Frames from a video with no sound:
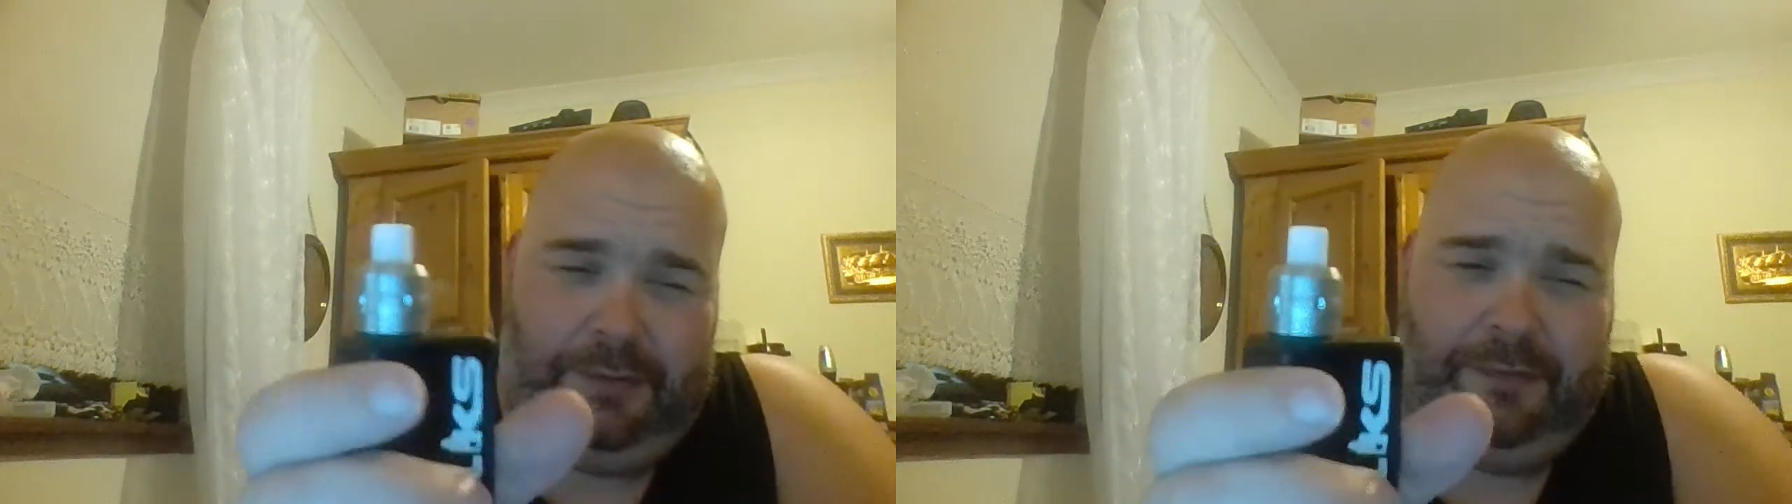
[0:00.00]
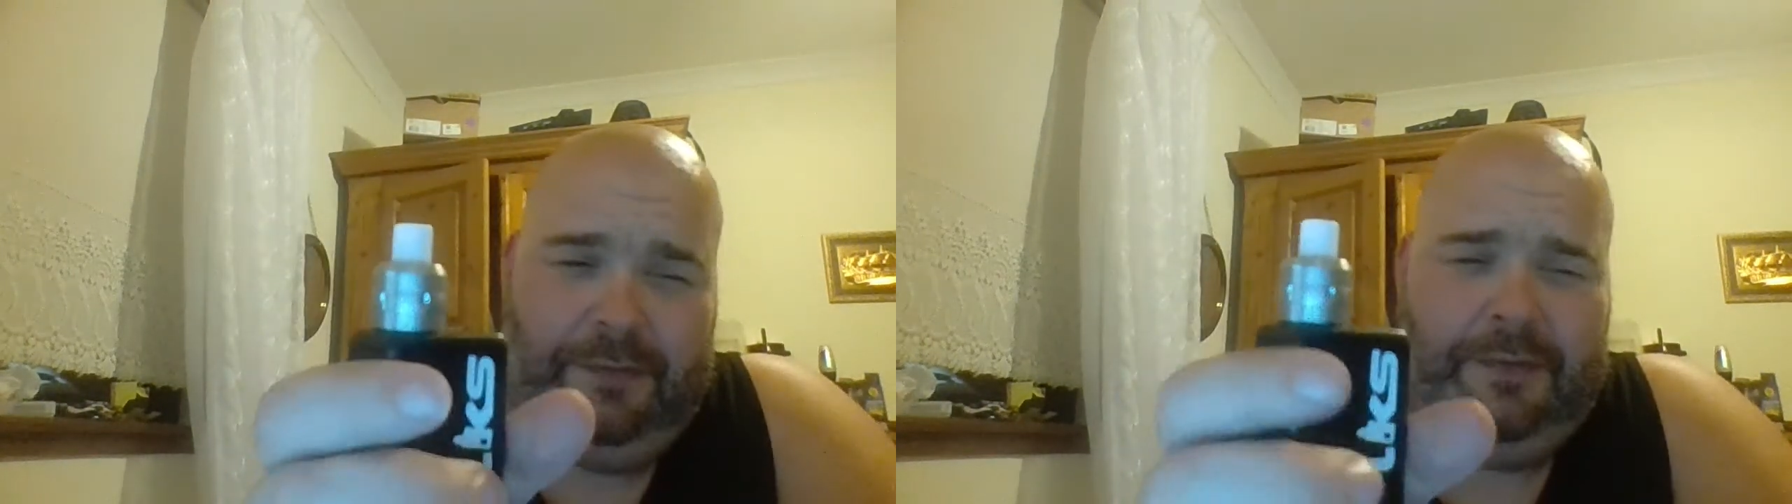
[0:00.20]

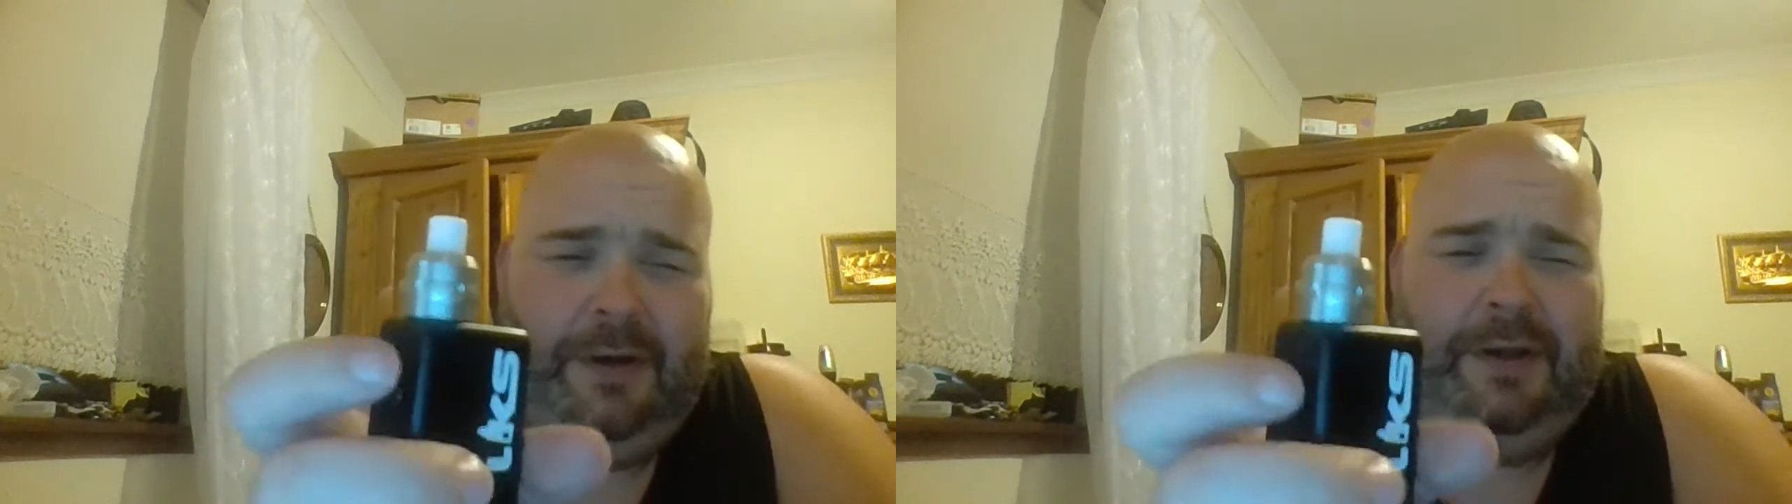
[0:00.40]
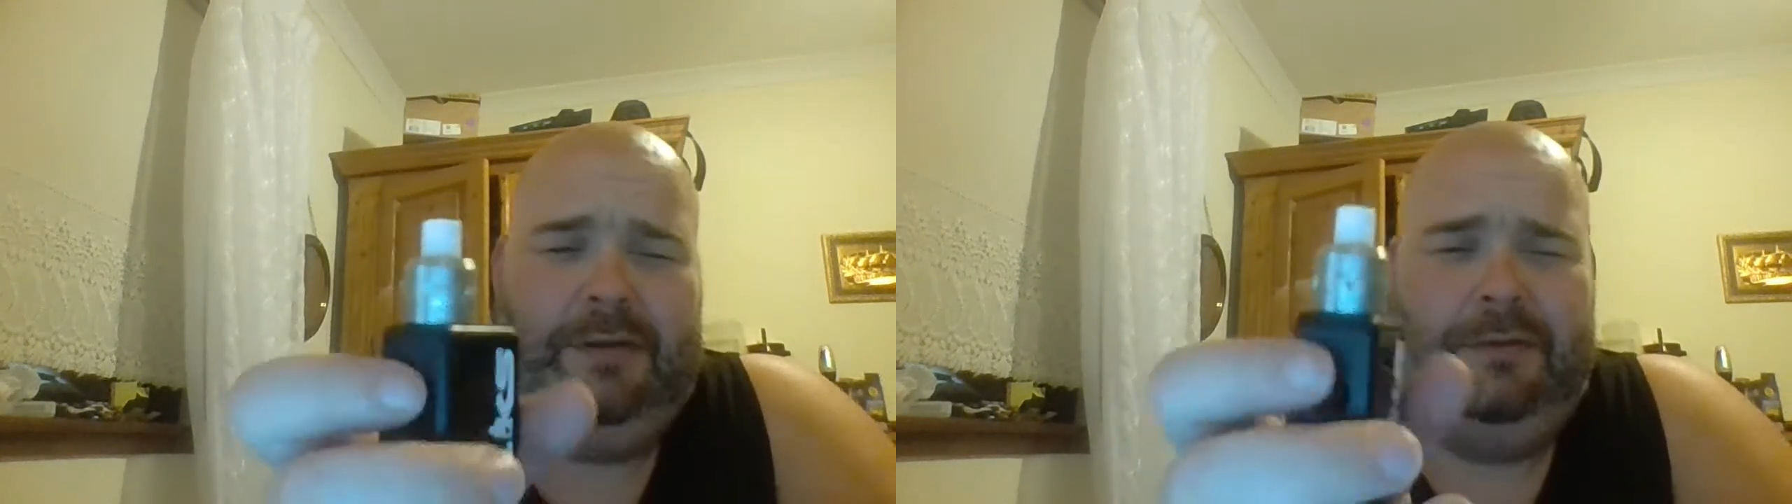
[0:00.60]

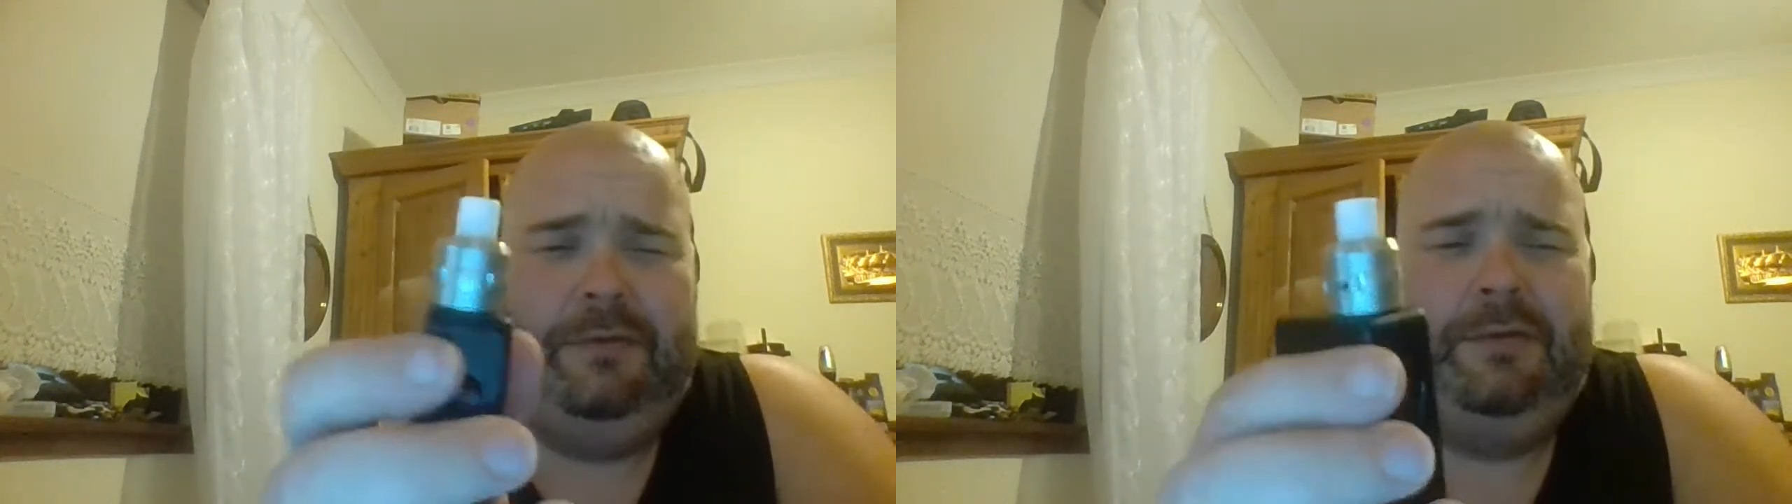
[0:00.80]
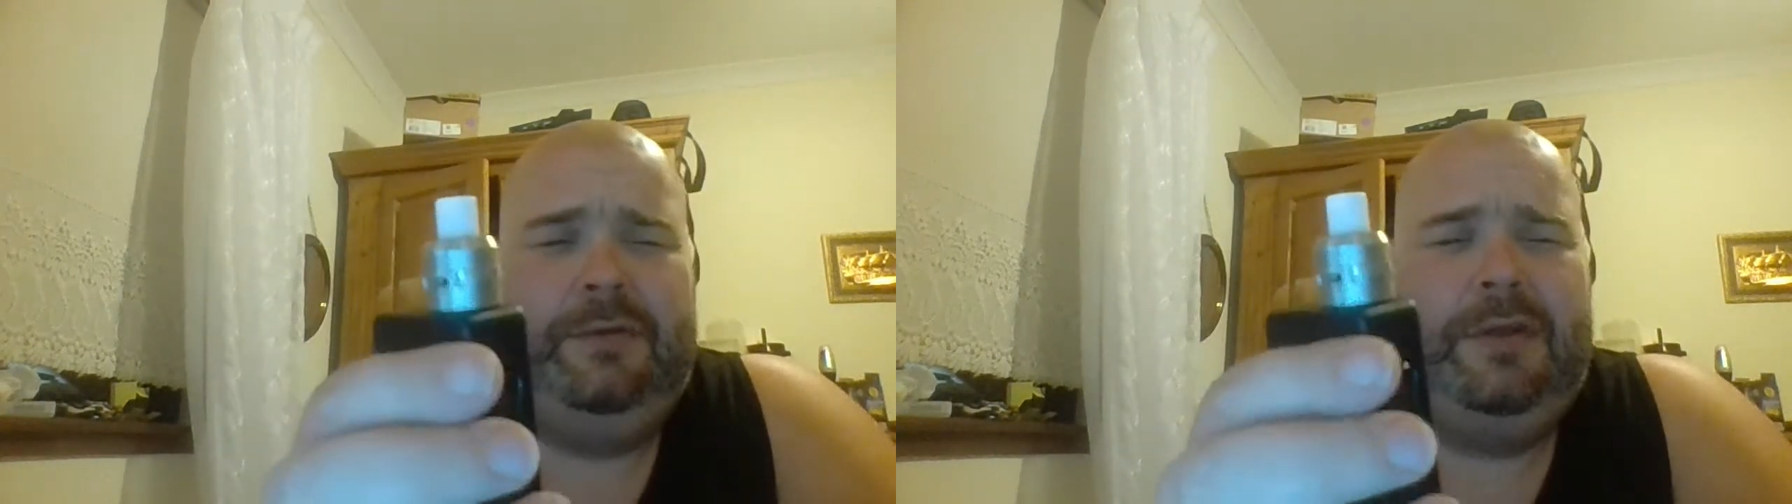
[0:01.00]
fucking
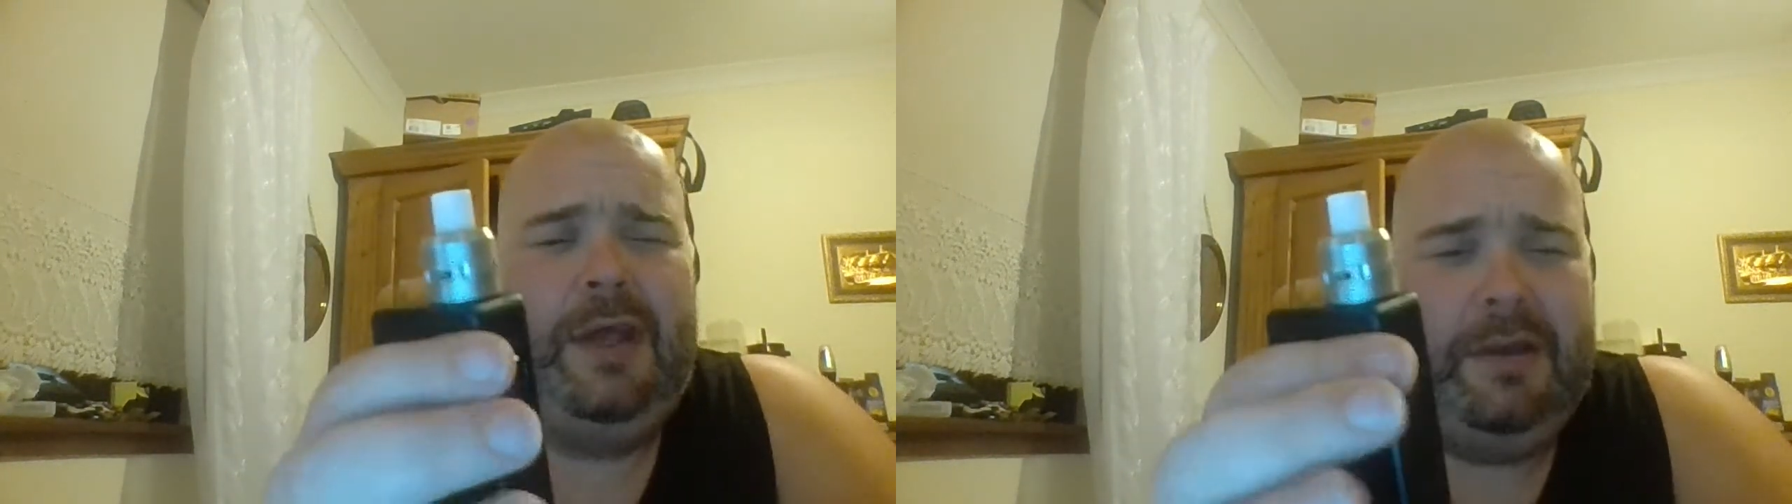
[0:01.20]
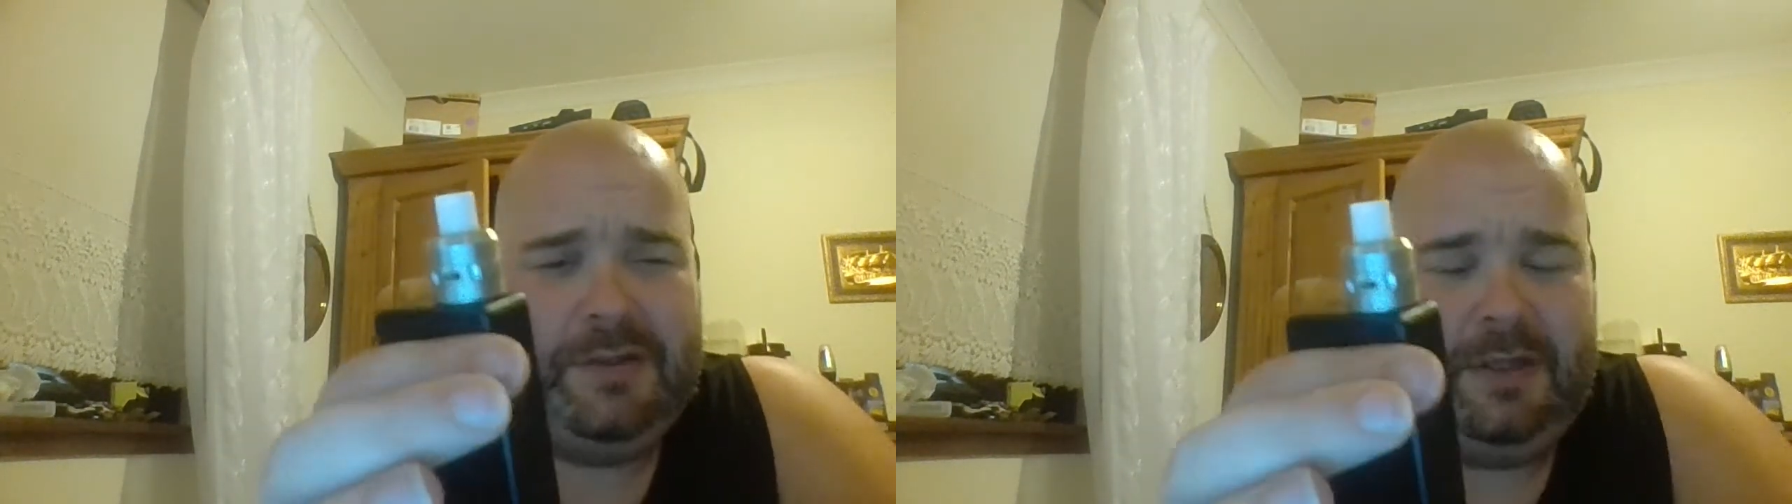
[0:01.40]

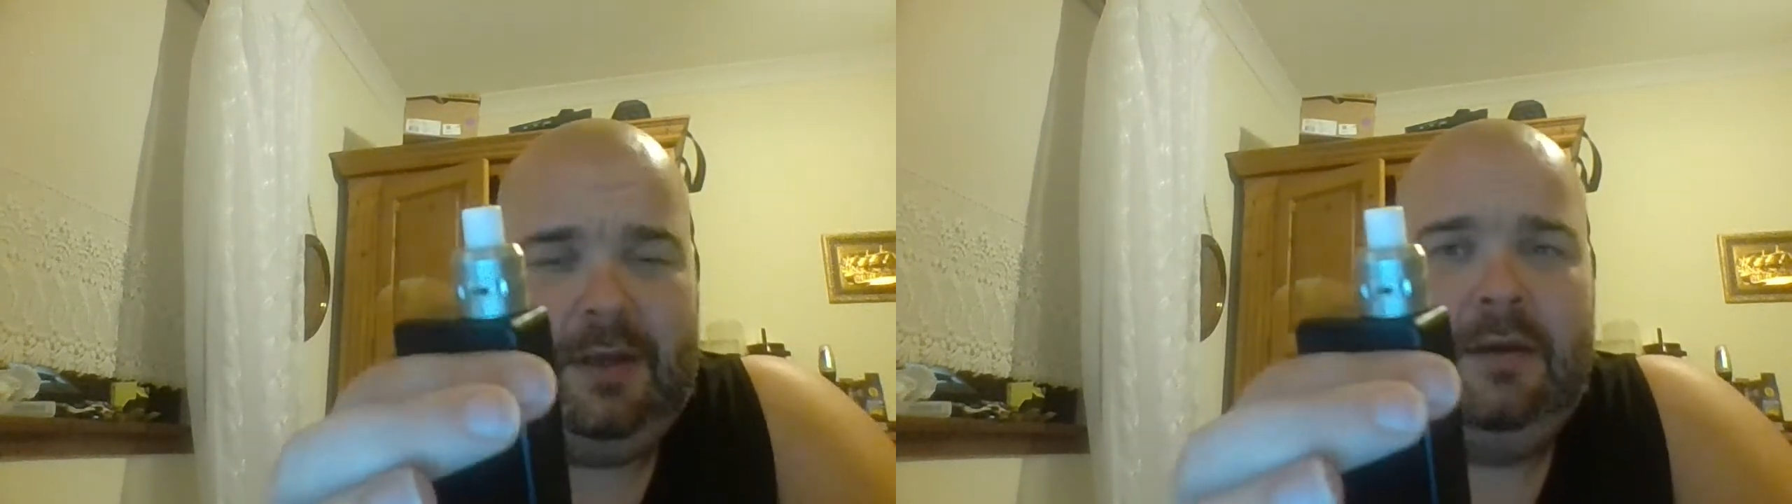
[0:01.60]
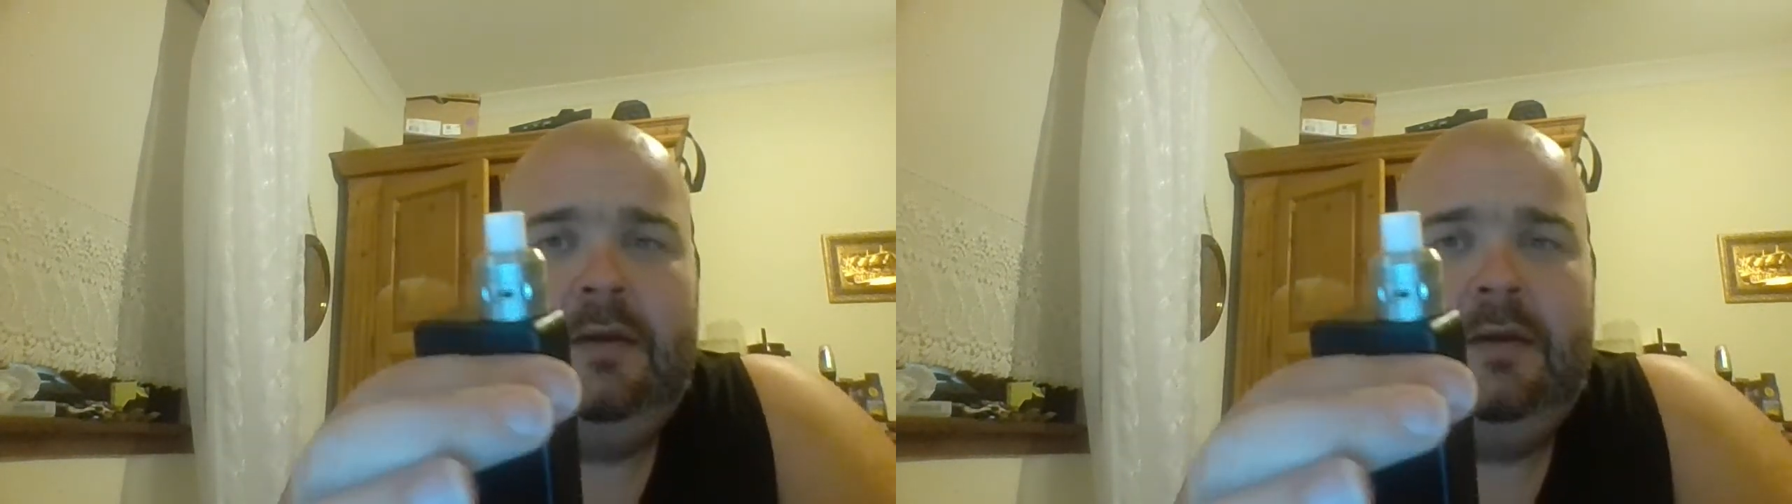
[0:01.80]
tasty.